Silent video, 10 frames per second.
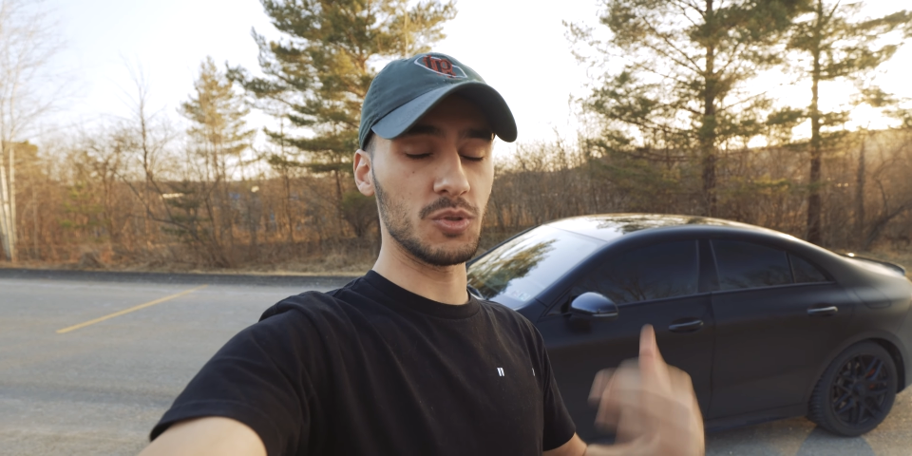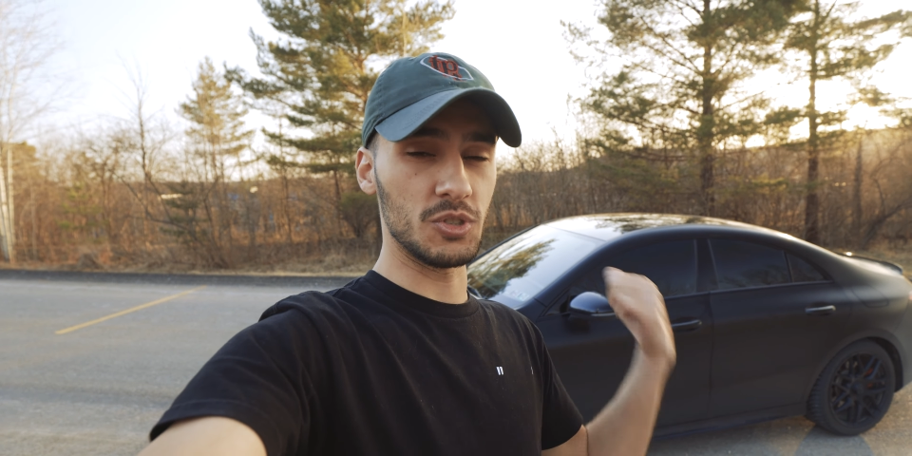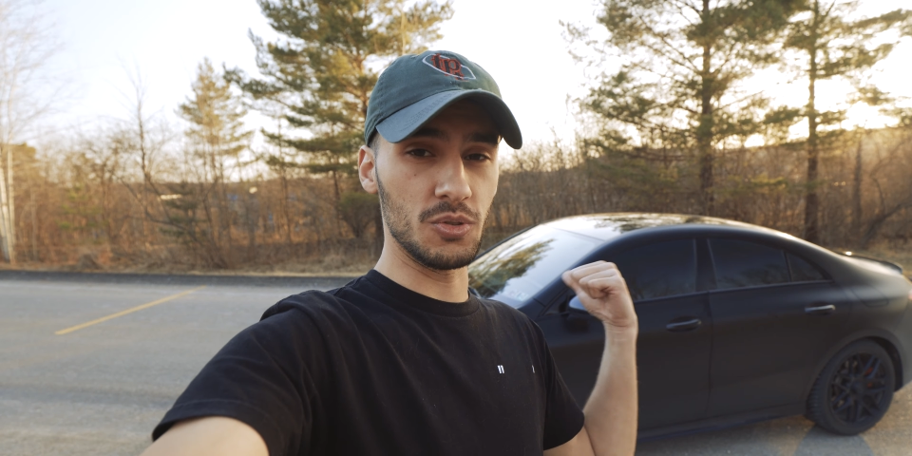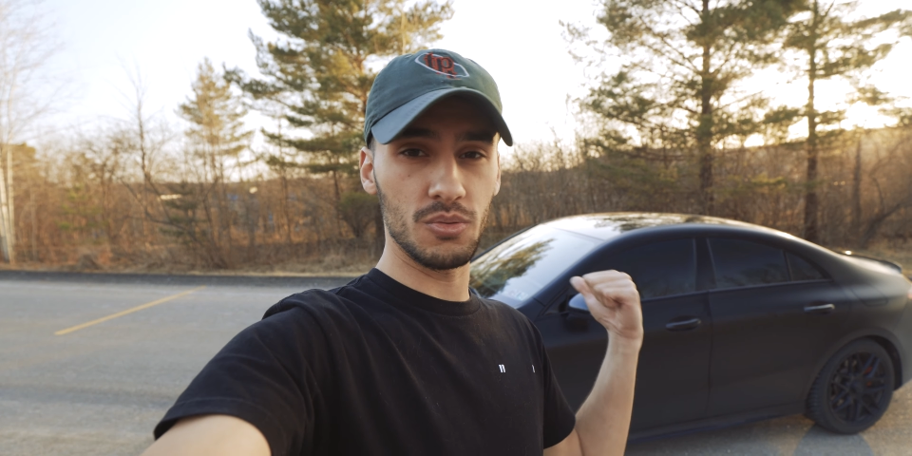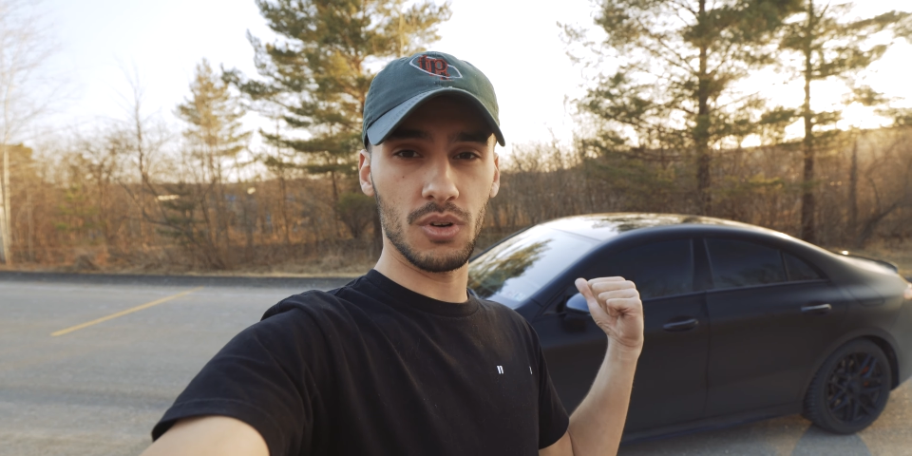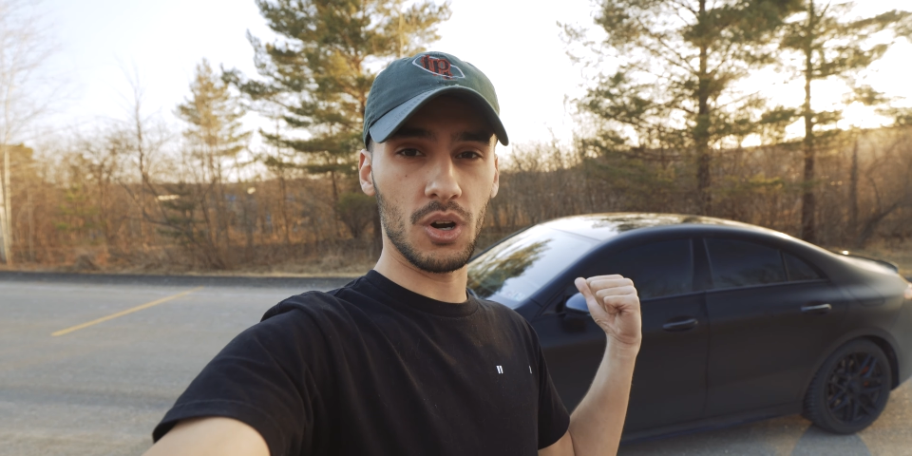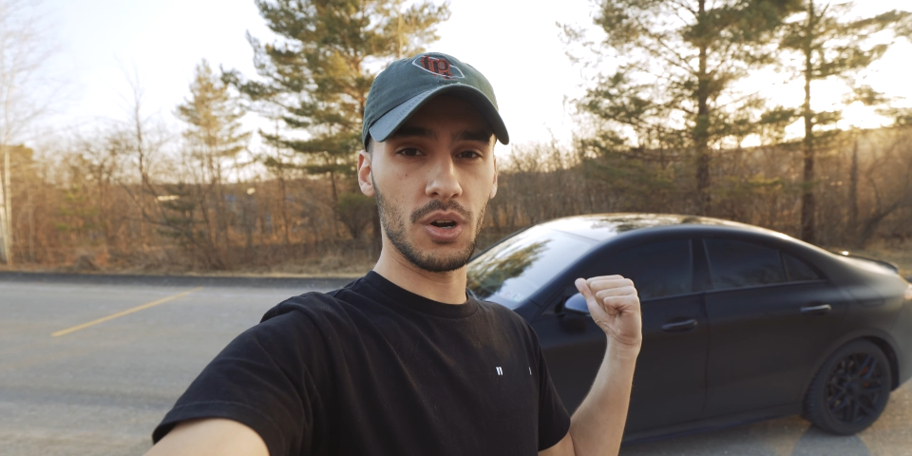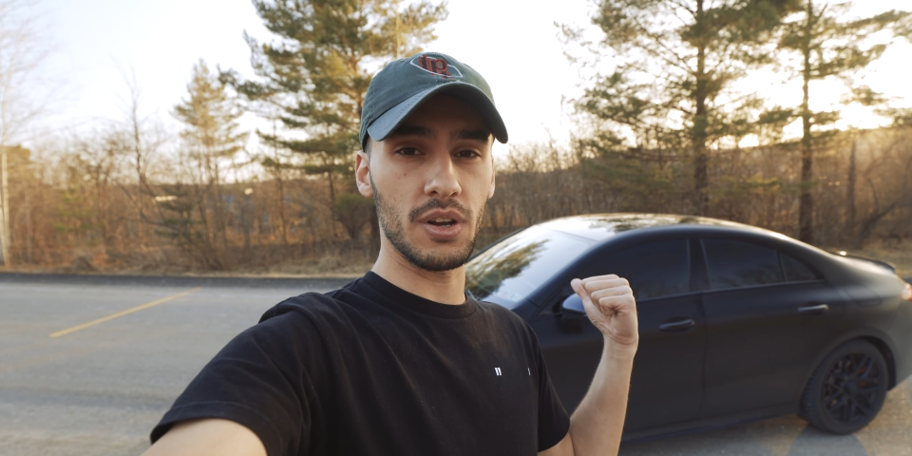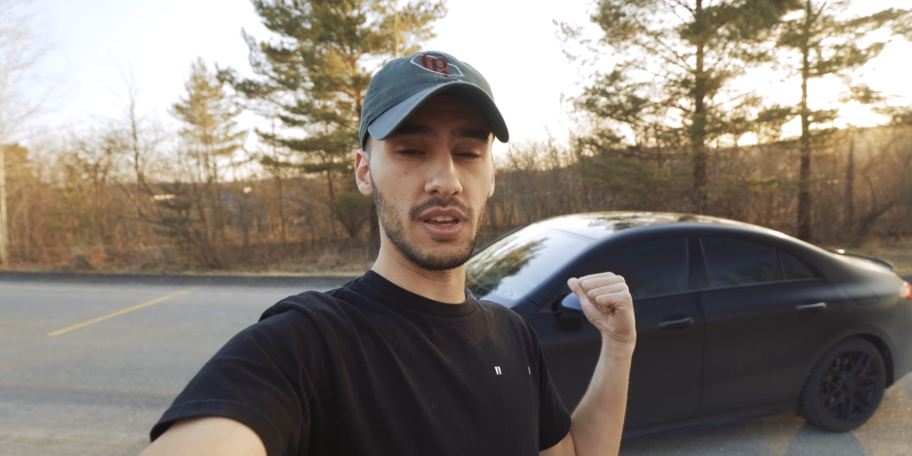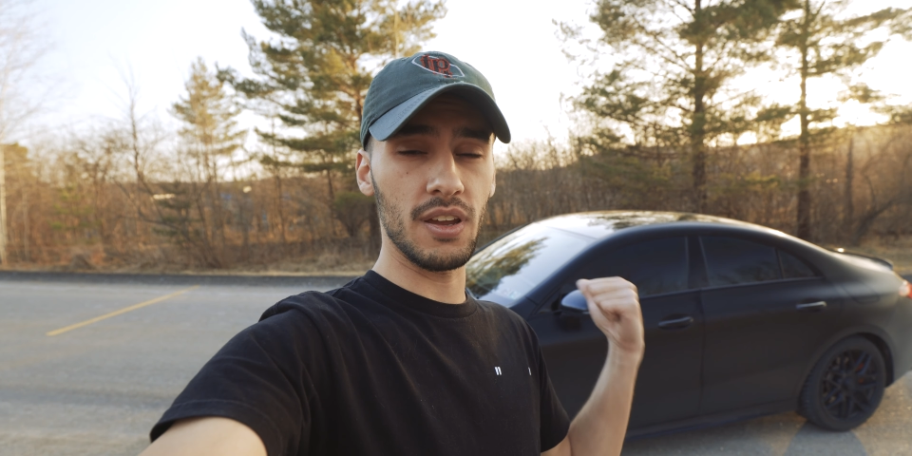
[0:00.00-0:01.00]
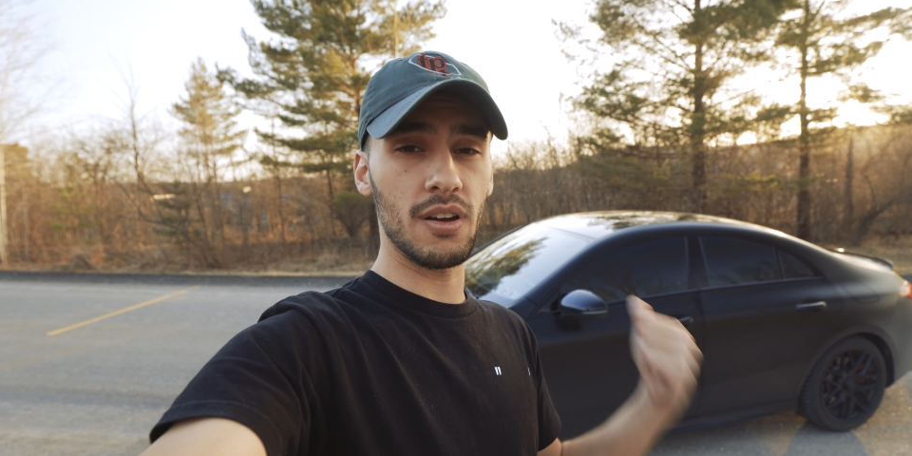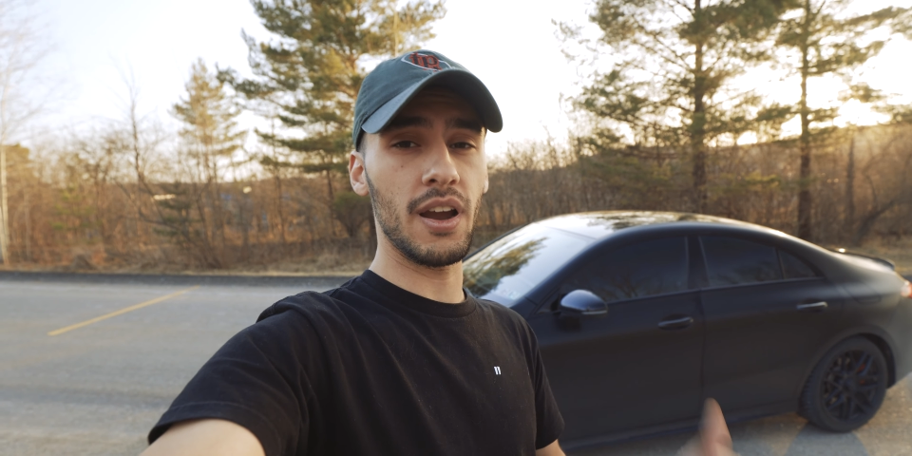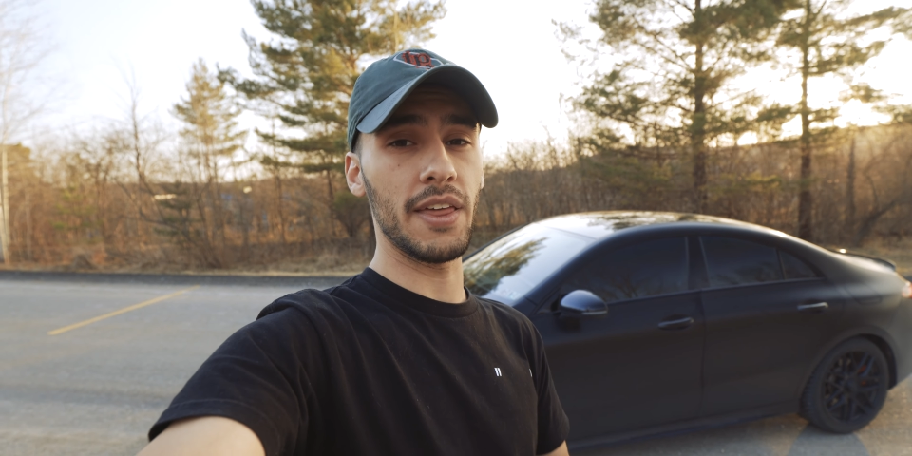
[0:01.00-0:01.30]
which you heard here,